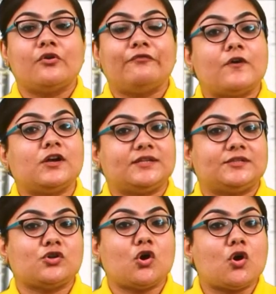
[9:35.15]

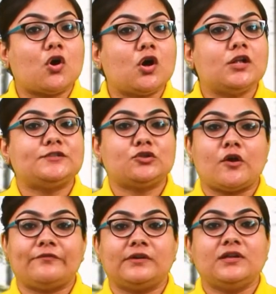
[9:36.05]
forests also
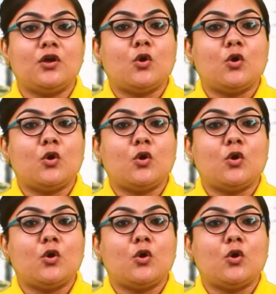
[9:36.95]
offer